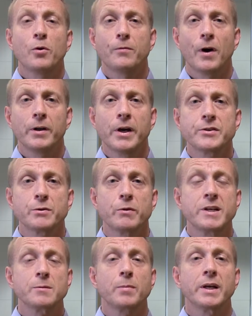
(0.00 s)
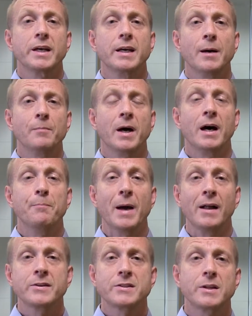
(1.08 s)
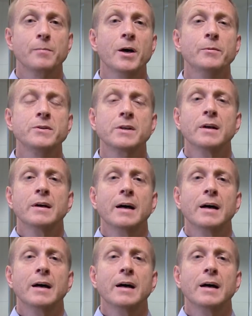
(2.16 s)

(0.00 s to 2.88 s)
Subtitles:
portfolios are reasonably balanced at the moment.